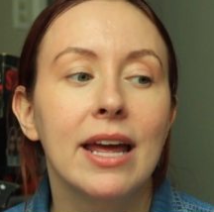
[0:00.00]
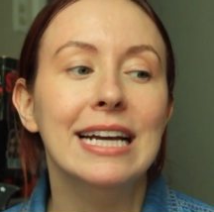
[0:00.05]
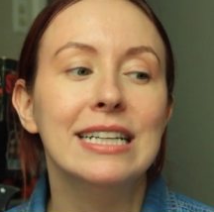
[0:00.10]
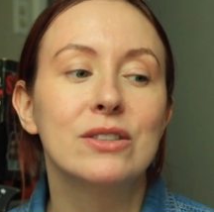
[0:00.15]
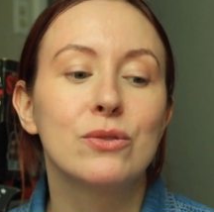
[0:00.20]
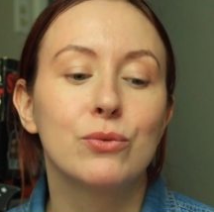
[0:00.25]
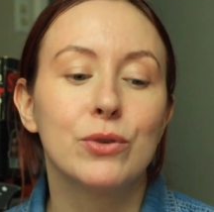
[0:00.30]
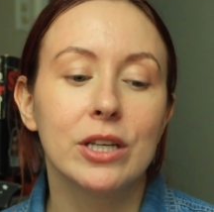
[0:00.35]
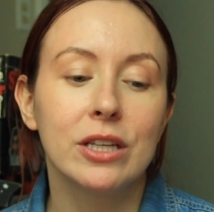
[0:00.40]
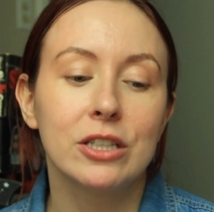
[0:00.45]

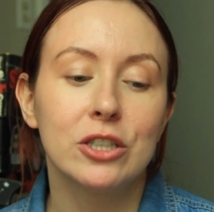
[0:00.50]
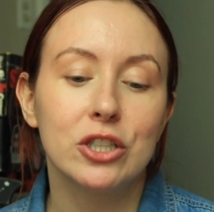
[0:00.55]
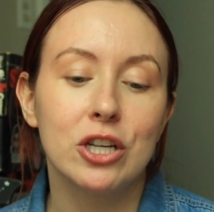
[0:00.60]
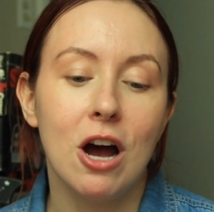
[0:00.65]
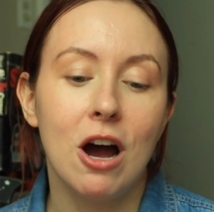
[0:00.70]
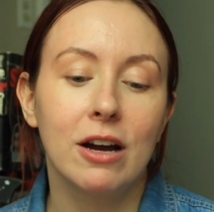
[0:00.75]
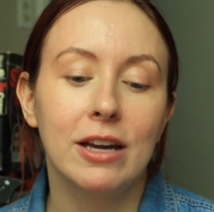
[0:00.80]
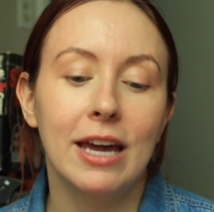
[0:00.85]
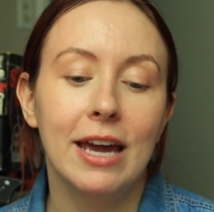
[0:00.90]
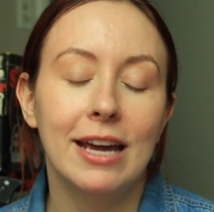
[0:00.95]
It's really
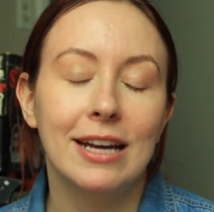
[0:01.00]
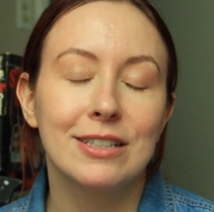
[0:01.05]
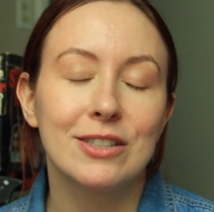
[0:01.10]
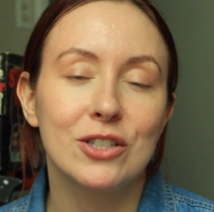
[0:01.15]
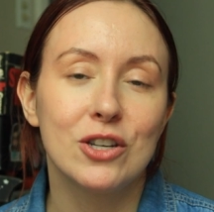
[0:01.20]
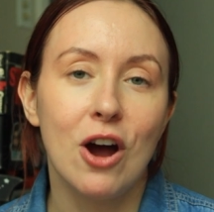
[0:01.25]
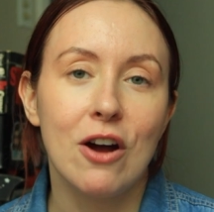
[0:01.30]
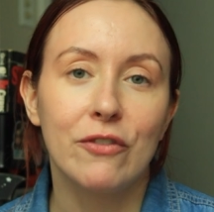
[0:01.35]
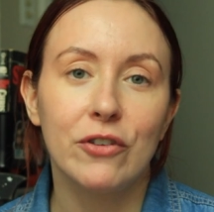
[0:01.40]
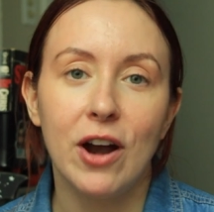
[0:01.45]
shocking. It's
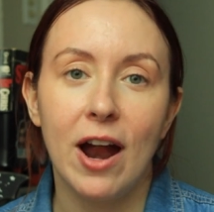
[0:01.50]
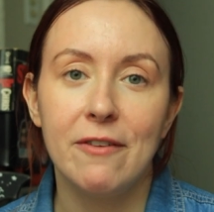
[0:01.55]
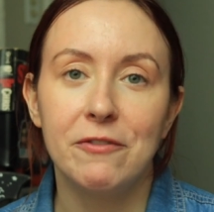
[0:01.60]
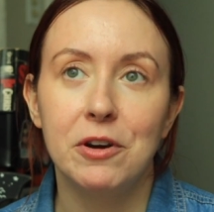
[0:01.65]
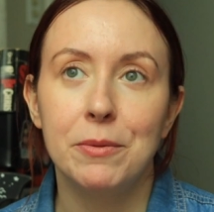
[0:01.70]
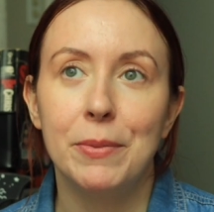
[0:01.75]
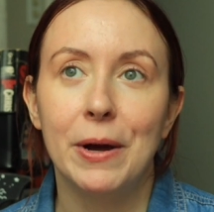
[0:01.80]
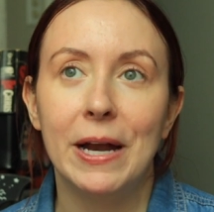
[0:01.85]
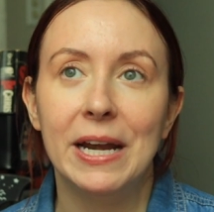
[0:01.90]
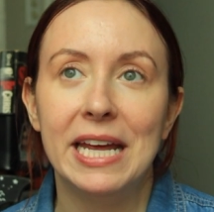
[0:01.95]
not for
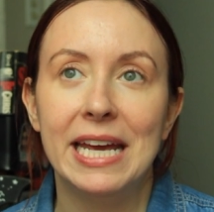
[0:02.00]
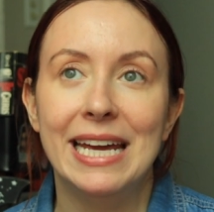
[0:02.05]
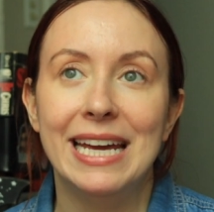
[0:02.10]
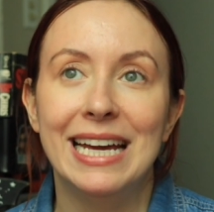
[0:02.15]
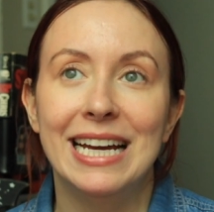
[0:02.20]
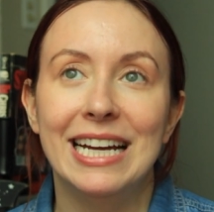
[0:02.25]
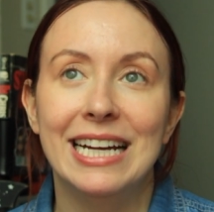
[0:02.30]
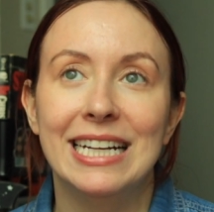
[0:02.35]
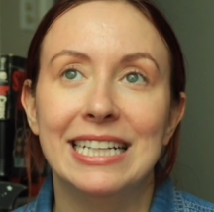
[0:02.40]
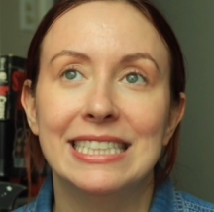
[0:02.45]

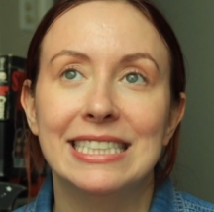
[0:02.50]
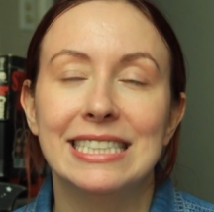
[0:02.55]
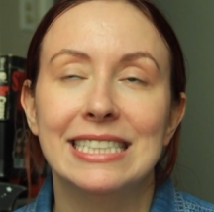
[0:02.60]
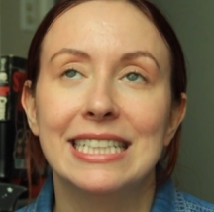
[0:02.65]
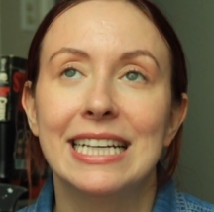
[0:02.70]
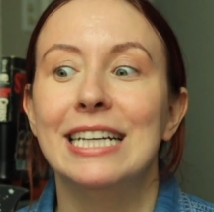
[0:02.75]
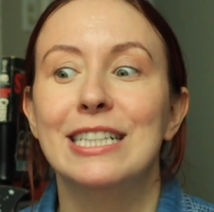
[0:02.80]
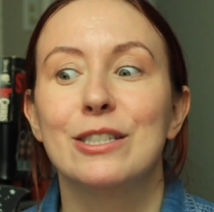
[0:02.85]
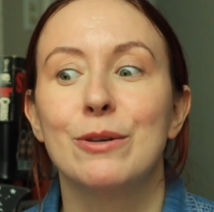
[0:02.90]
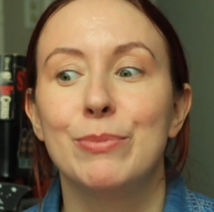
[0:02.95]
everybody, and
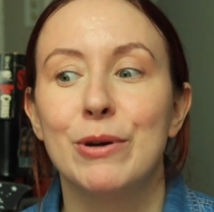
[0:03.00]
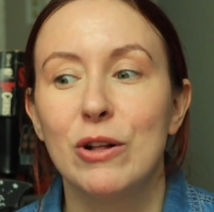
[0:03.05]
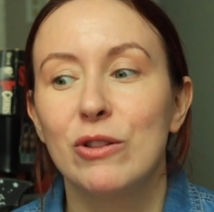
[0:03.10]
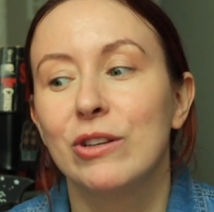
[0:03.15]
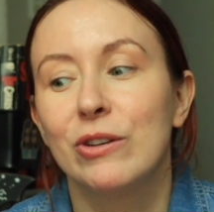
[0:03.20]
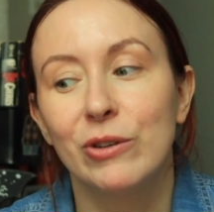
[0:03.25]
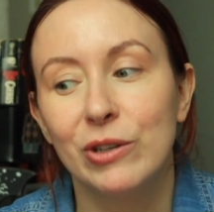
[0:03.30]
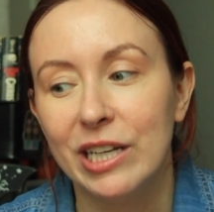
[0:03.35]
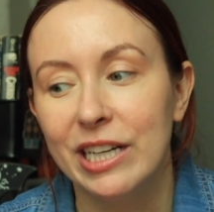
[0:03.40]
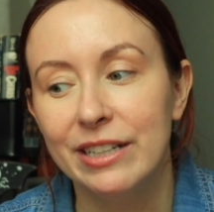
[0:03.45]
it's about
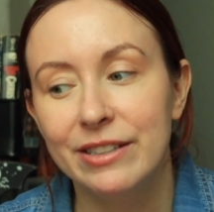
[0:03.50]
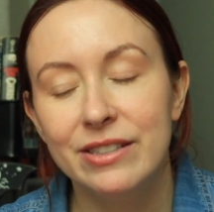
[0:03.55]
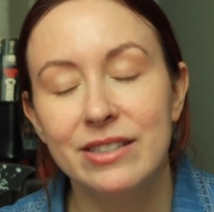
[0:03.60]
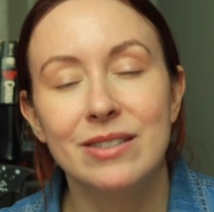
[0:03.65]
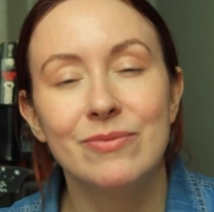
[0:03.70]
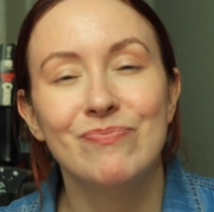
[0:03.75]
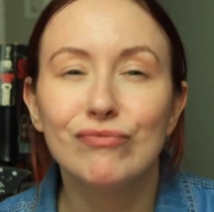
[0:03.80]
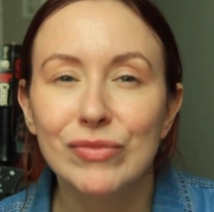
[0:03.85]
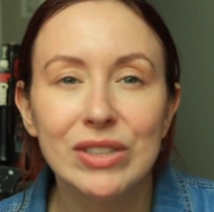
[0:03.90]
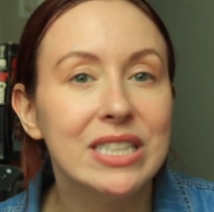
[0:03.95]
little
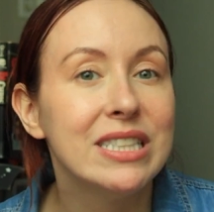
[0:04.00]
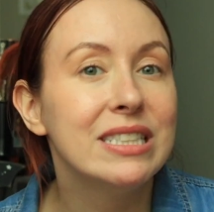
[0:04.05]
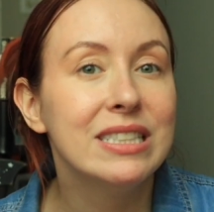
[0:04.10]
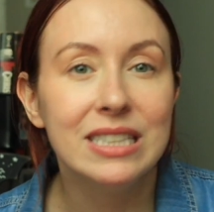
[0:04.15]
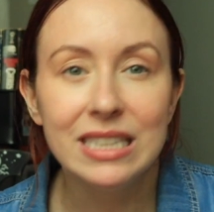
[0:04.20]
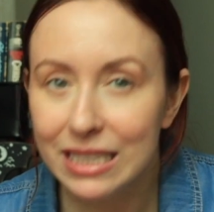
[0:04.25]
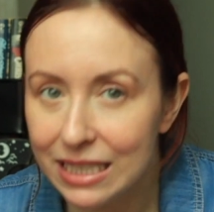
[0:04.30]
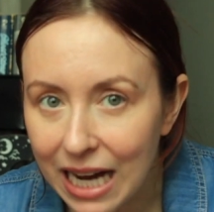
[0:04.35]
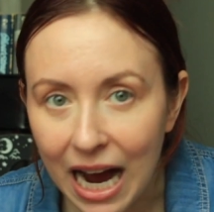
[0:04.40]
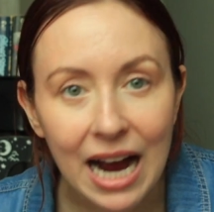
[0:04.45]
kids
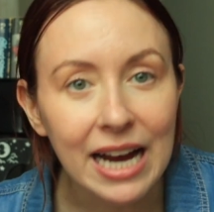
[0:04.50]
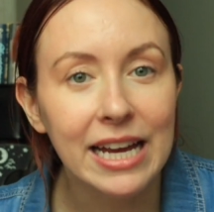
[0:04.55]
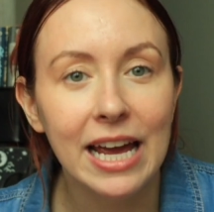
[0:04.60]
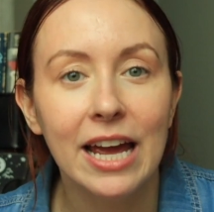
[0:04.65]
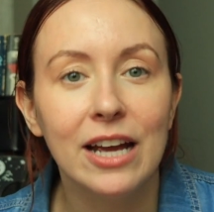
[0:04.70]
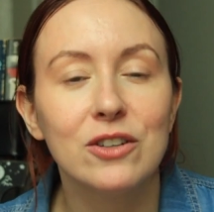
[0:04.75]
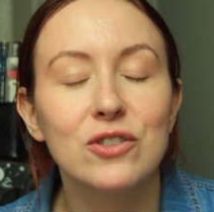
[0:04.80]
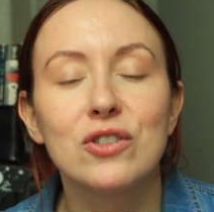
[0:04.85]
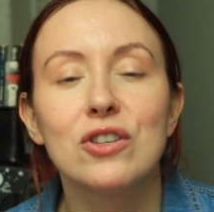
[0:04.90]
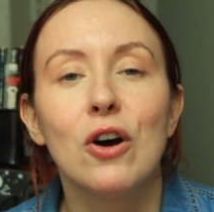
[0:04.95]

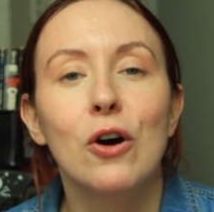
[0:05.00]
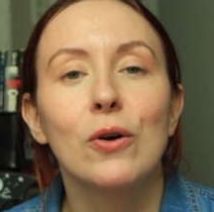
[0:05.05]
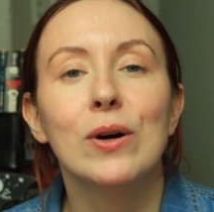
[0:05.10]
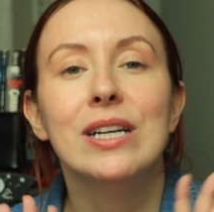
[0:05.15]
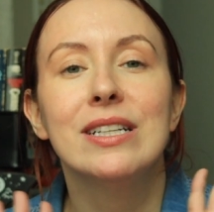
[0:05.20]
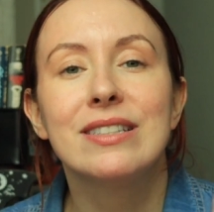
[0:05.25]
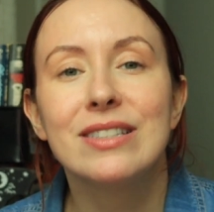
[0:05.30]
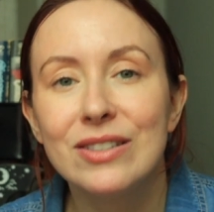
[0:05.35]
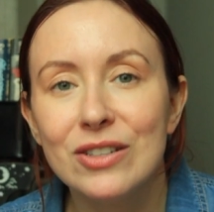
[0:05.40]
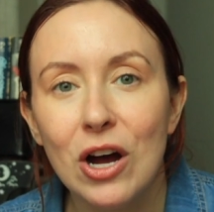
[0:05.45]
dying, so
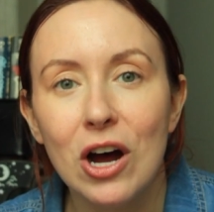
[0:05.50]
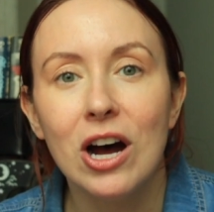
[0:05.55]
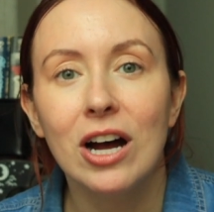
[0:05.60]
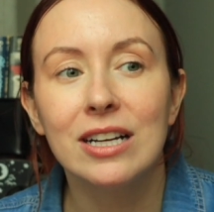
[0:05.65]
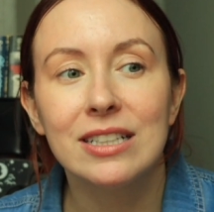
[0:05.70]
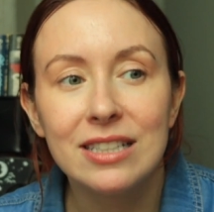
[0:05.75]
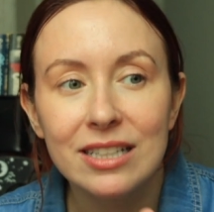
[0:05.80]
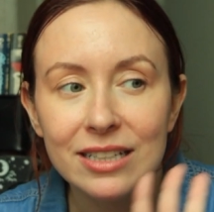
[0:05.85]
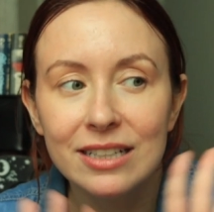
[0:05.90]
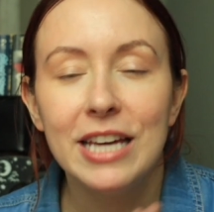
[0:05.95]
it's
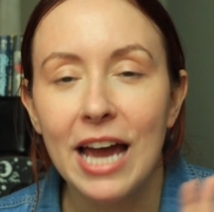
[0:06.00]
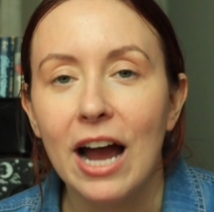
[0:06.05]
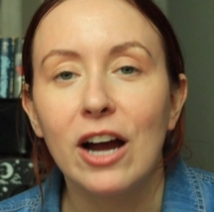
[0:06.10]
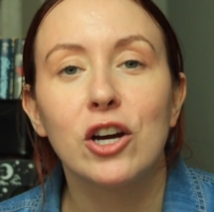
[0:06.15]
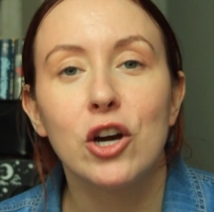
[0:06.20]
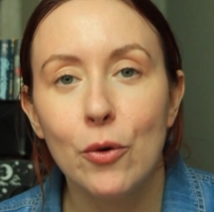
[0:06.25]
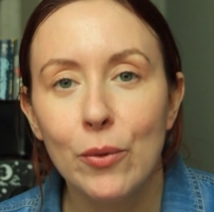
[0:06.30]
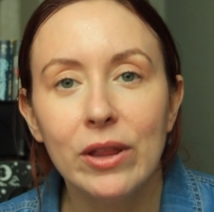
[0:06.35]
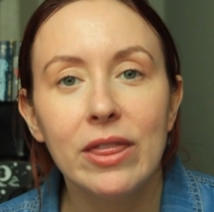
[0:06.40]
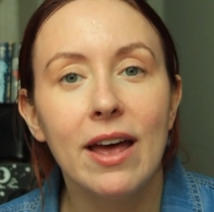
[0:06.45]
not, yeah,
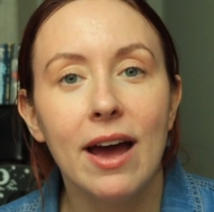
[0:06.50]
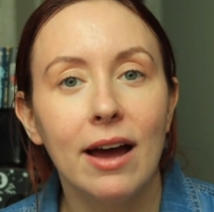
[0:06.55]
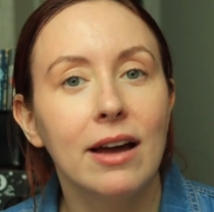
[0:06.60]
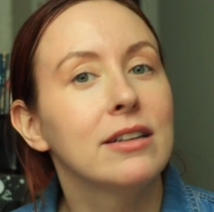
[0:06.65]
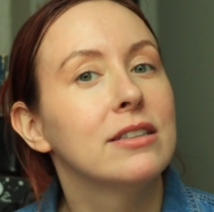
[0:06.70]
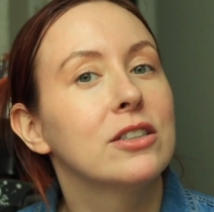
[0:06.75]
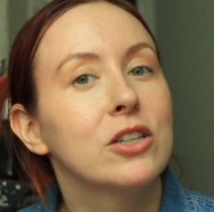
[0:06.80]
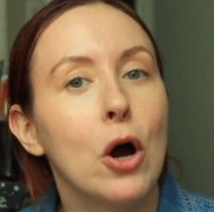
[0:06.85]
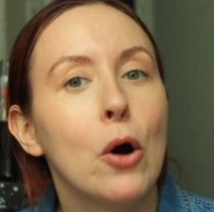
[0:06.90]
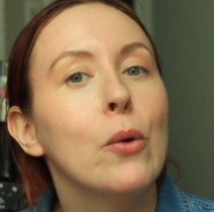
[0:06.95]
go
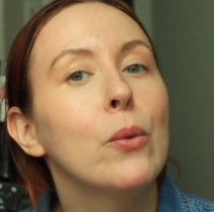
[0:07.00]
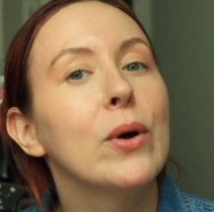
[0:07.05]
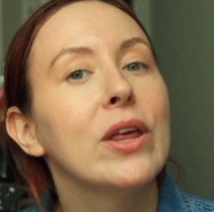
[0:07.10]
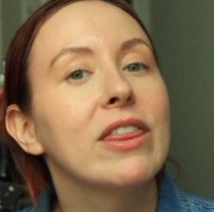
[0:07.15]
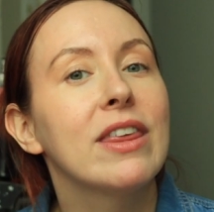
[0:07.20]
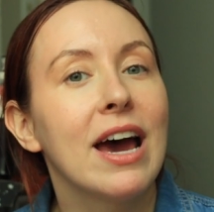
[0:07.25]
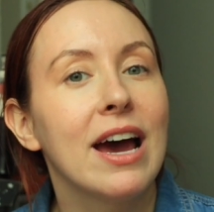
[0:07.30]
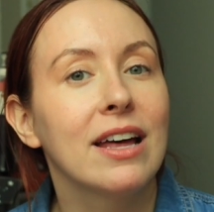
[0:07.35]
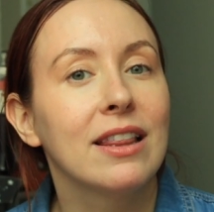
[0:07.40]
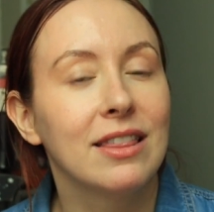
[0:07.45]
with
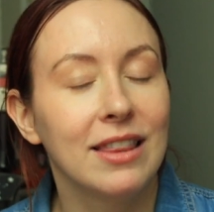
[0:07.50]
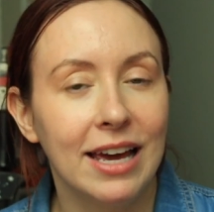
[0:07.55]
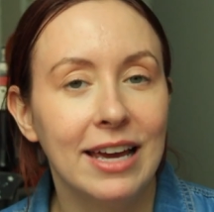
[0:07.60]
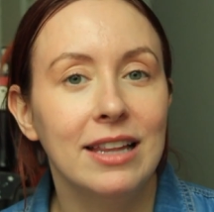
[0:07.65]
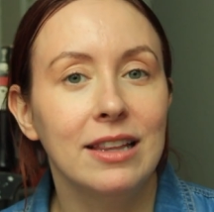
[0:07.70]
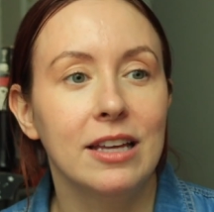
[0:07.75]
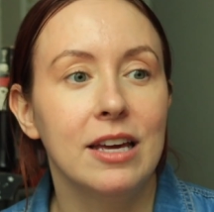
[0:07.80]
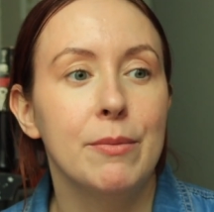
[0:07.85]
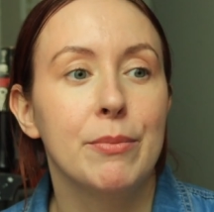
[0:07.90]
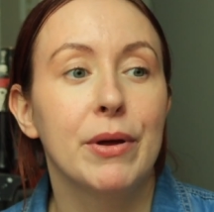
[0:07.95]
that lightly.